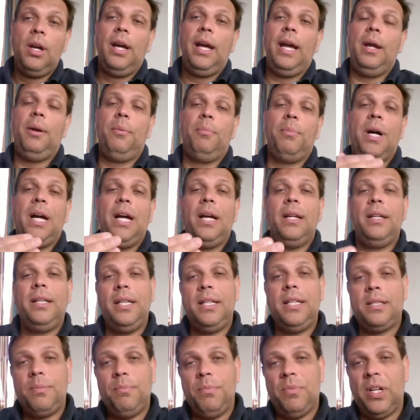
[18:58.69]
And by
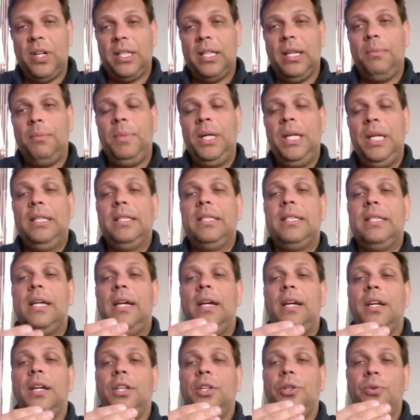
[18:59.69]
this, what I means,
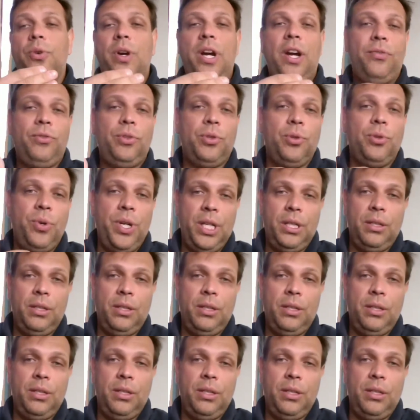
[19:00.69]
you have to read the